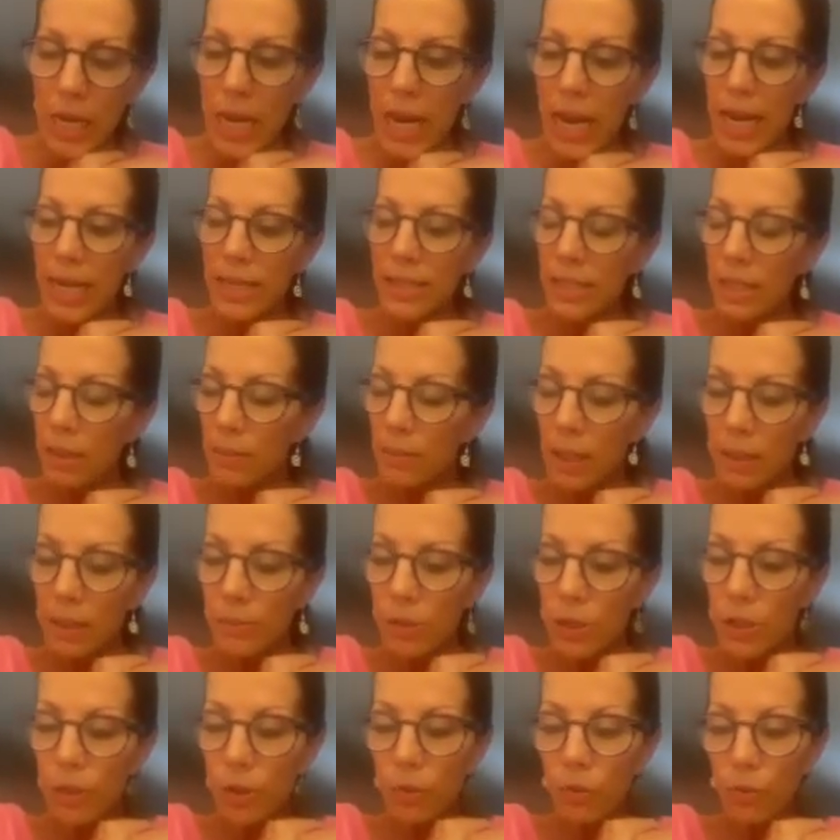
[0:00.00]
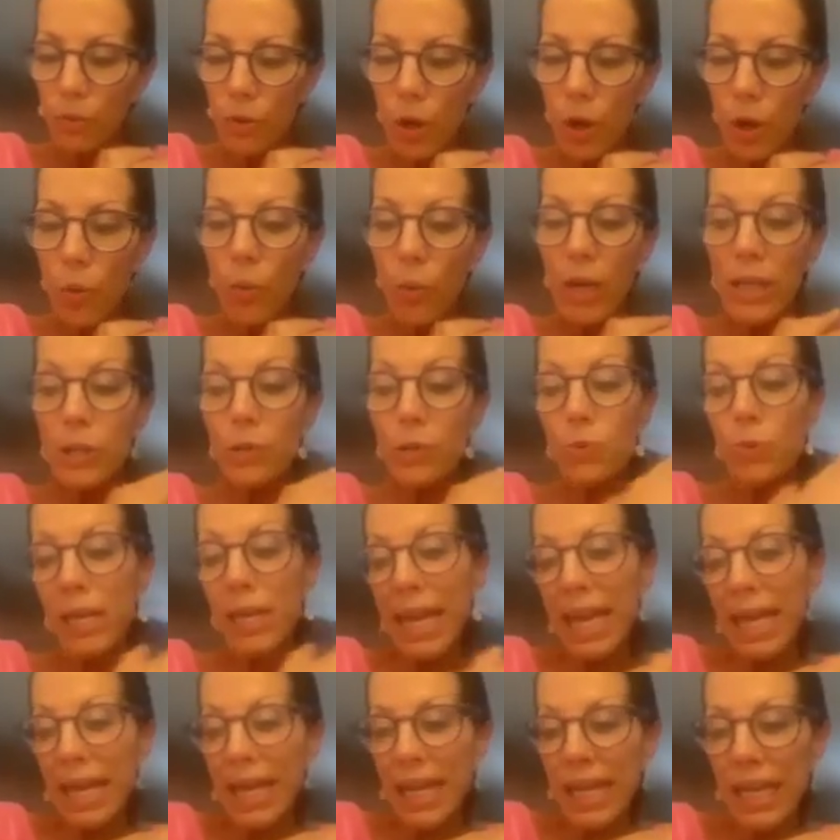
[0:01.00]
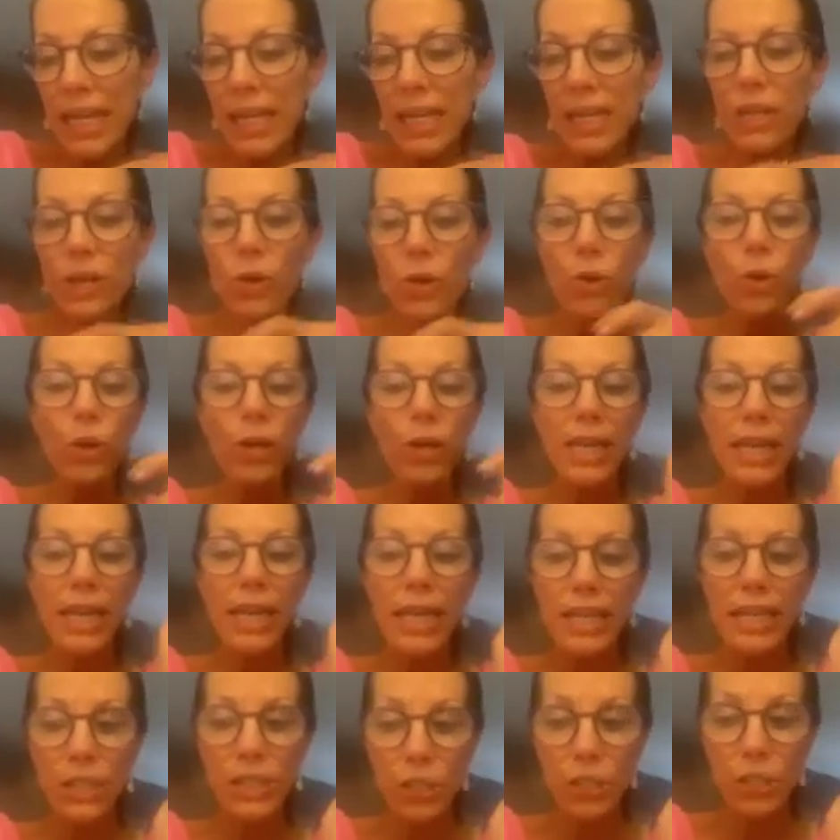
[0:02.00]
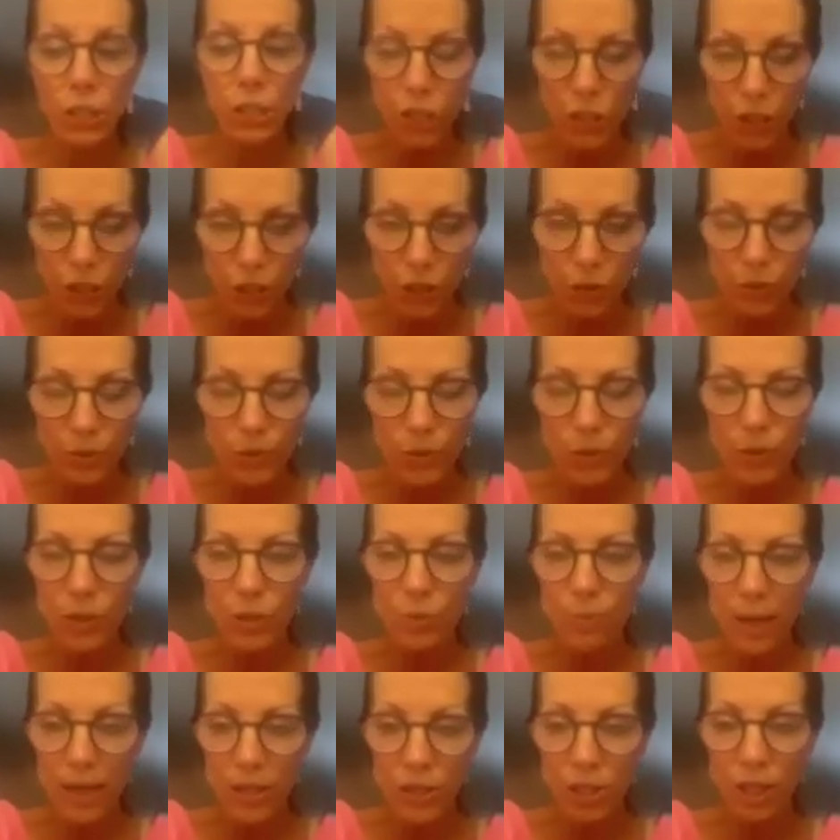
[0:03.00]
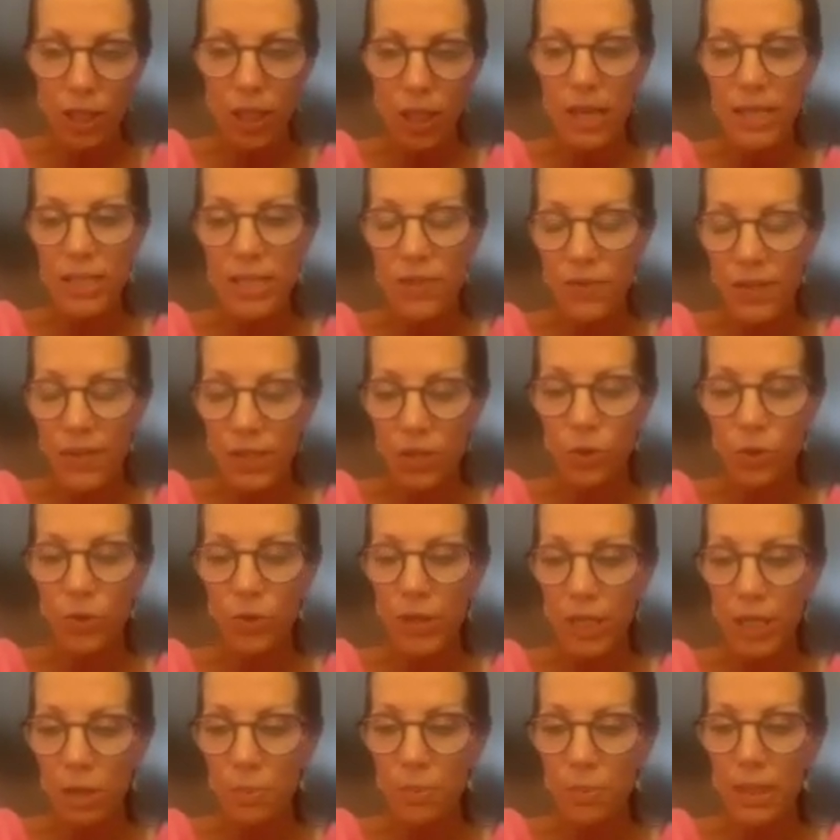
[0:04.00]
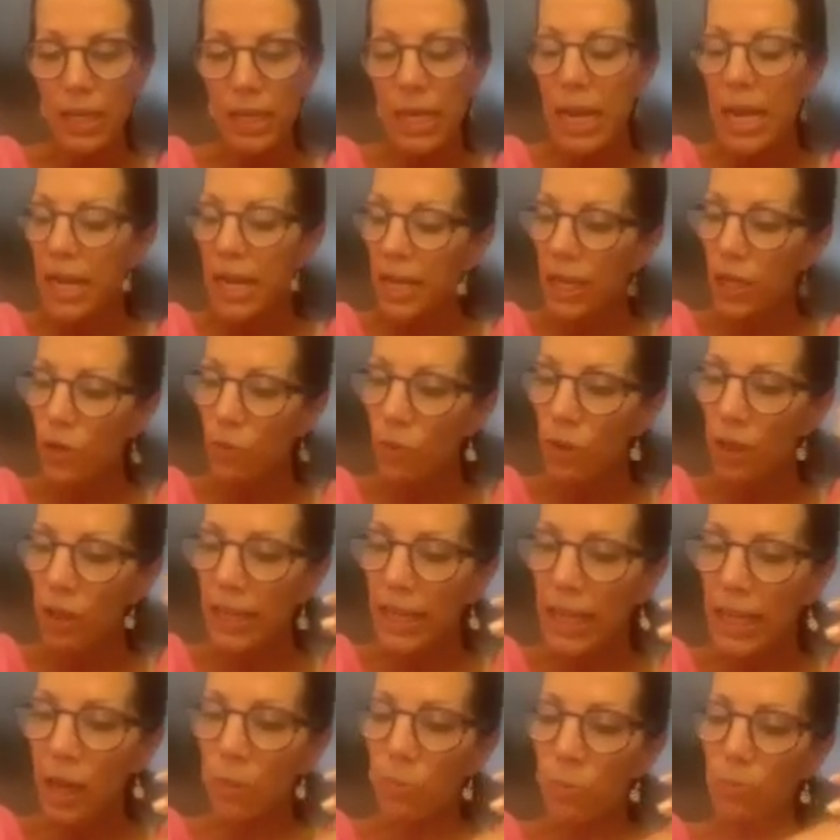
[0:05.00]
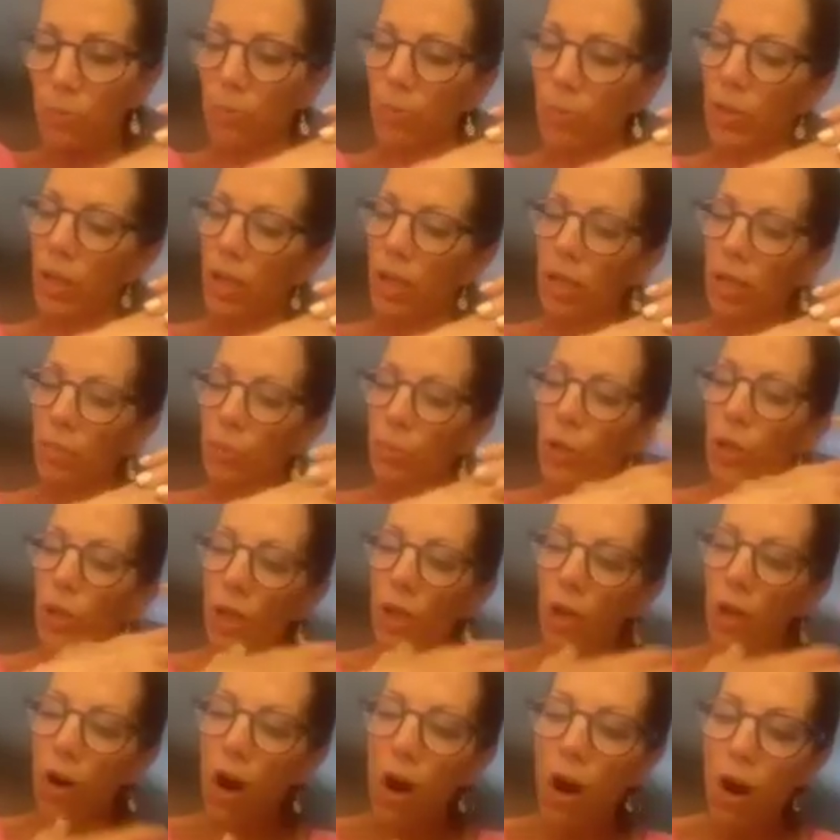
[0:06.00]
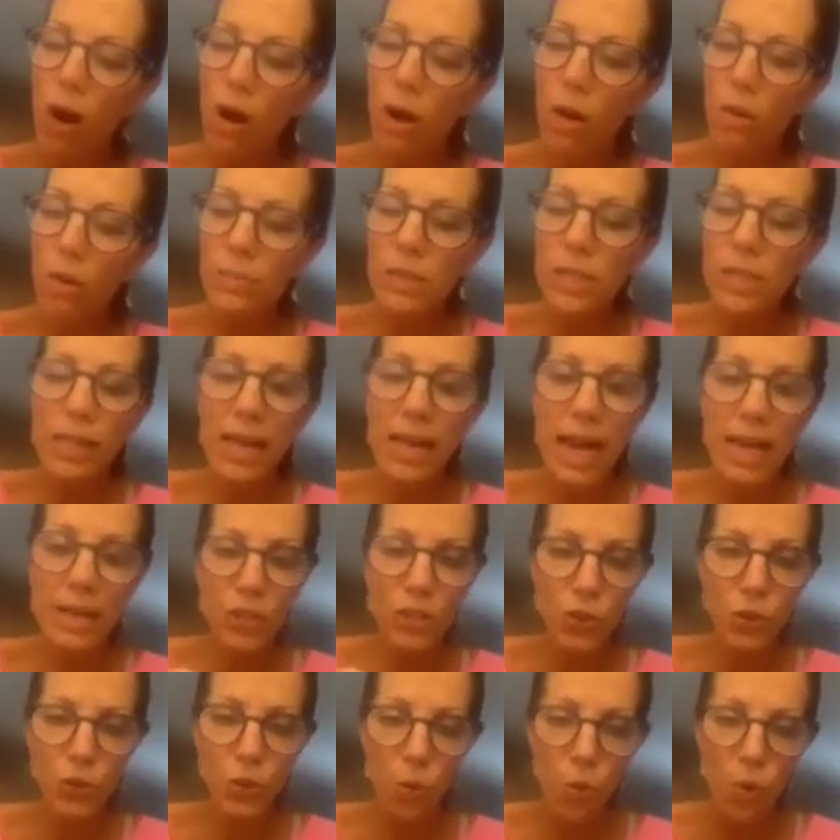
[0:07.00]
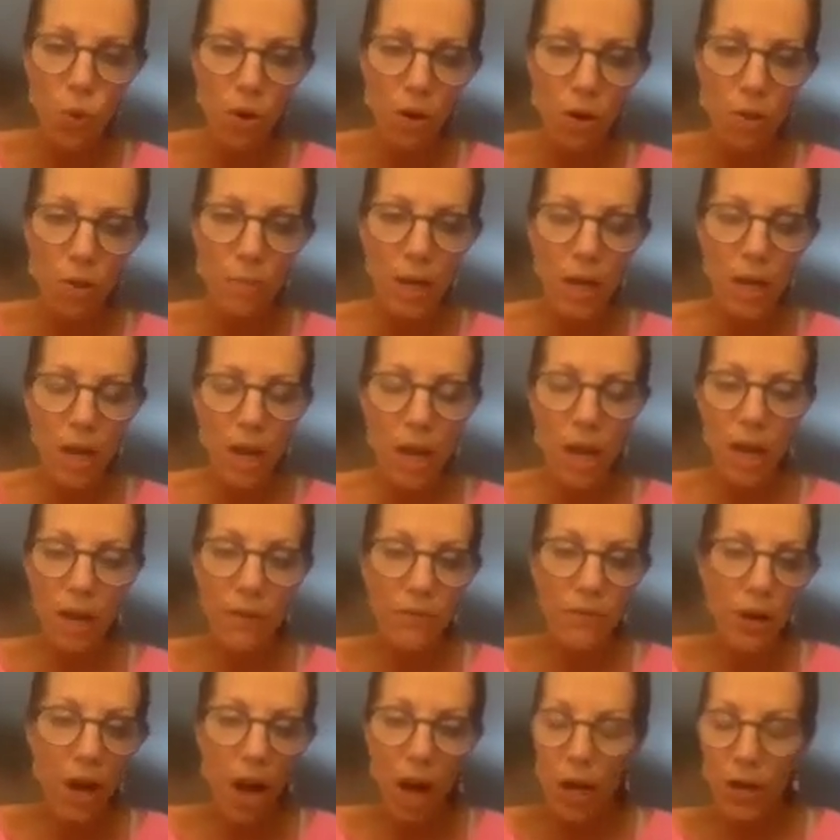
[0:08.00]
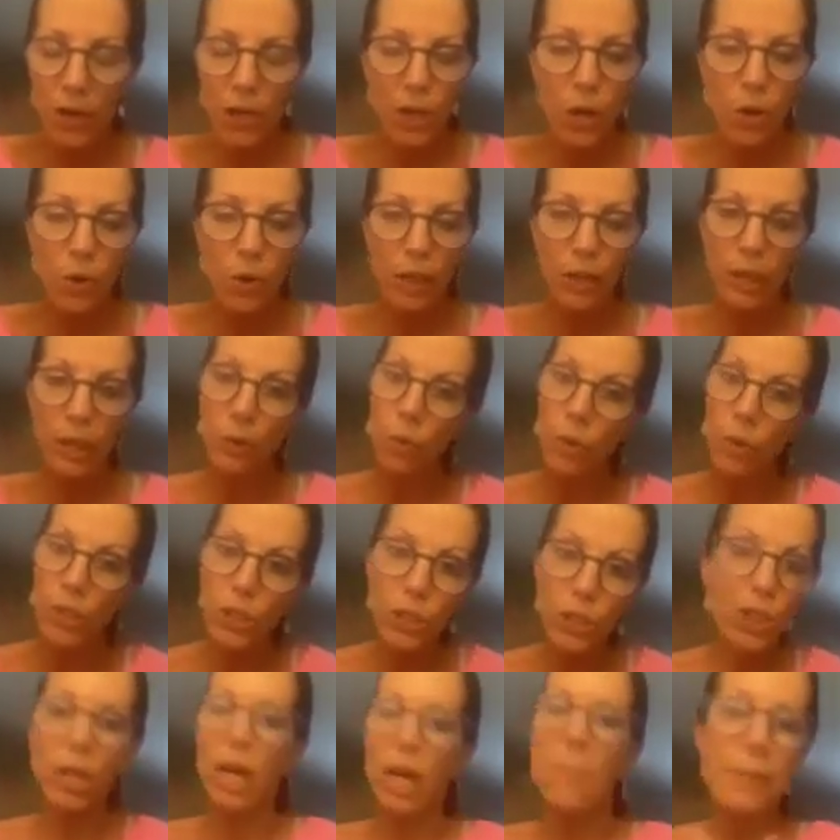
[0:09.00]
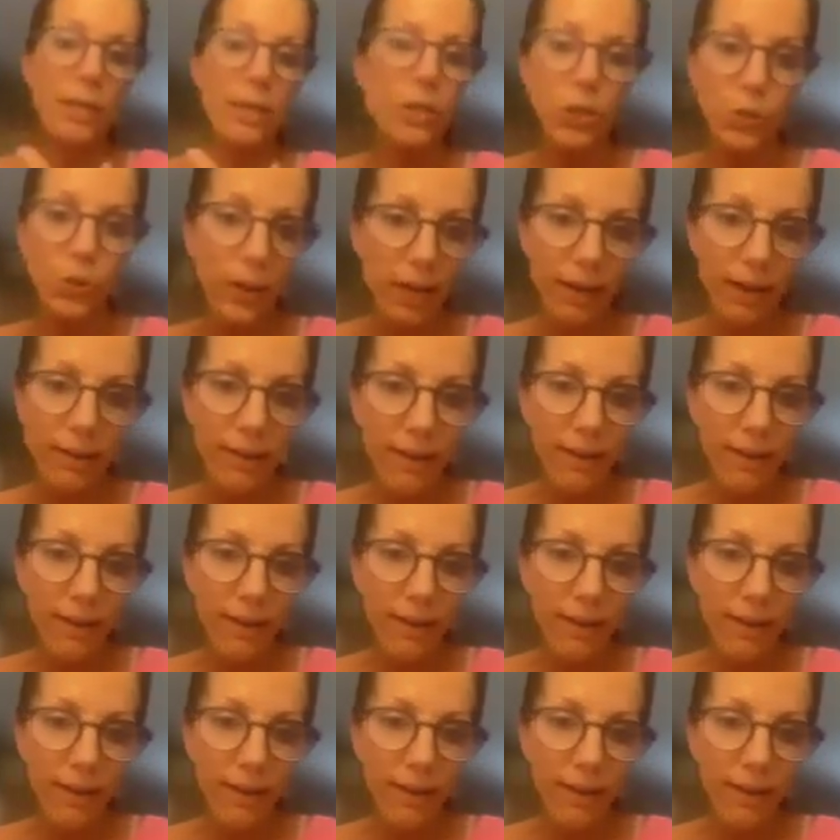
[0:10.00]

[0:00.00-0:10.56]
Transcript: And sometimes you don't know what you can or can't do. So specialized physical therapy can really help put a calm to that storm of not knowing, like, what should I be doing?